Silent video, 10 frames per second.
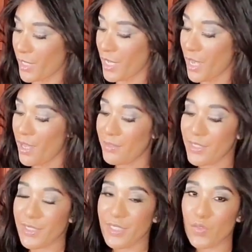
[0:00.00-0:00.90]
This is
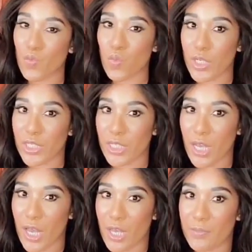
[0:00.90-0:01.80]
1
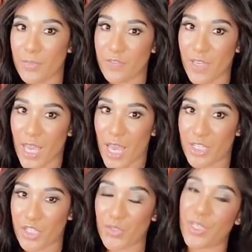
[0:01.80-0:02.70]
cup of cashew.
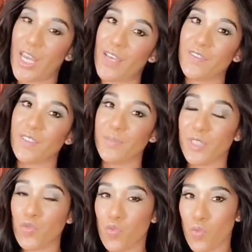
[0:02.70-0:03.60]
It has to be
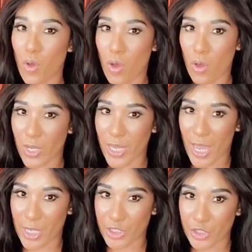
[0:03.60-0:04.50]
raw cashew.